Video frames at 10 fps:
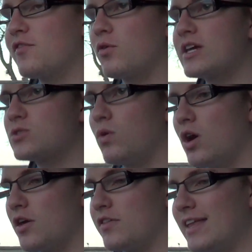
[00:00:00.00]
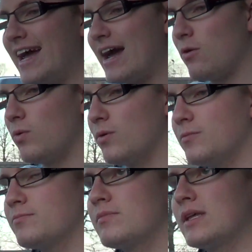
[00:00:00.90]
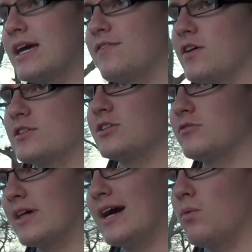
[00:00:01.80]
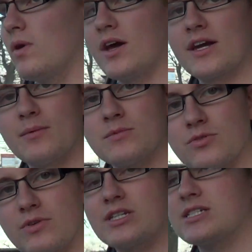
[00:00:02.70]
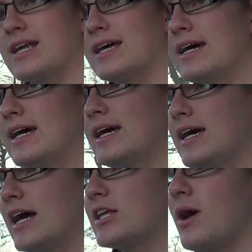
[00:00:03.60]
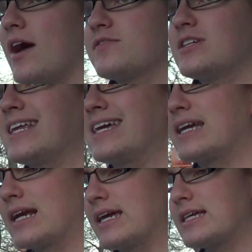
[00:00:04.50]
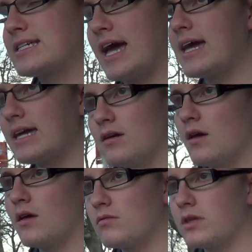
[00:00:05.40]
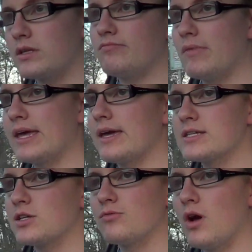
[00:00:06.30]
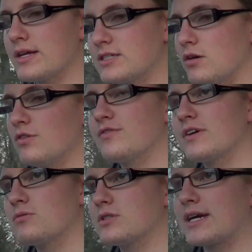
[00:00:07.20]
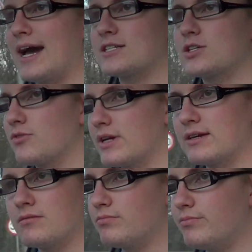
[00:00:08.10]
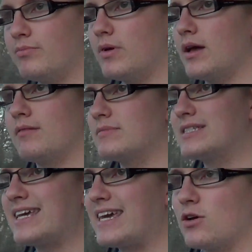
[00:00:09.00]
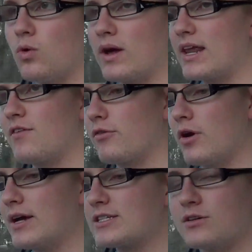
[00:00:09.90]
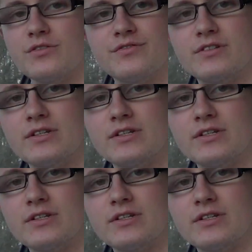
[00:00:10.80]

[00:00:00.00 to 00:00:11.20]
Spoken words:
of what it's worth now if I do that when I come to resell it, and you have to legally say that it is a write-off. It was a category D or whatever write-off.